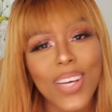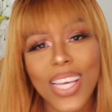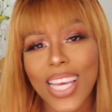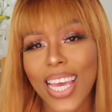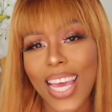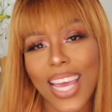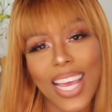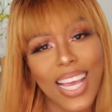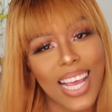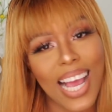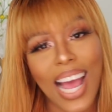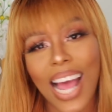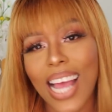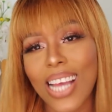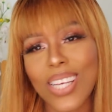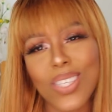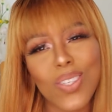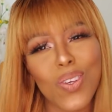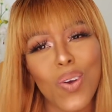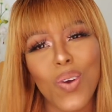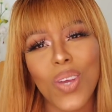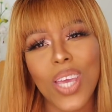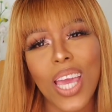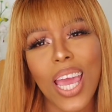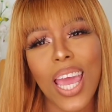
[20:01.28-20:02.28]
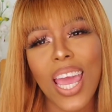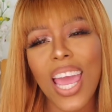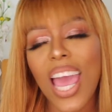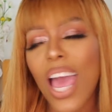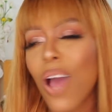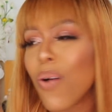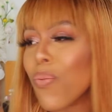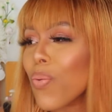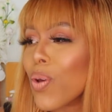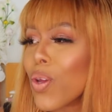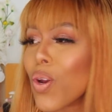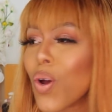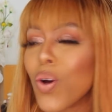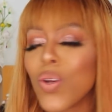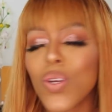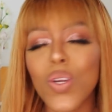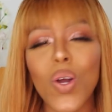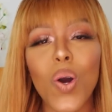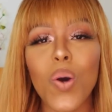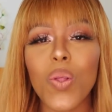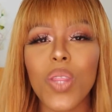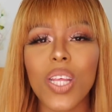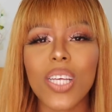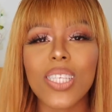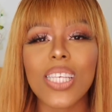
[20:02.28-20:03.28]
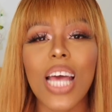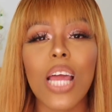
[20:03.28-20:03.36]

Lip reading: gay guys, okay? And we don't know this,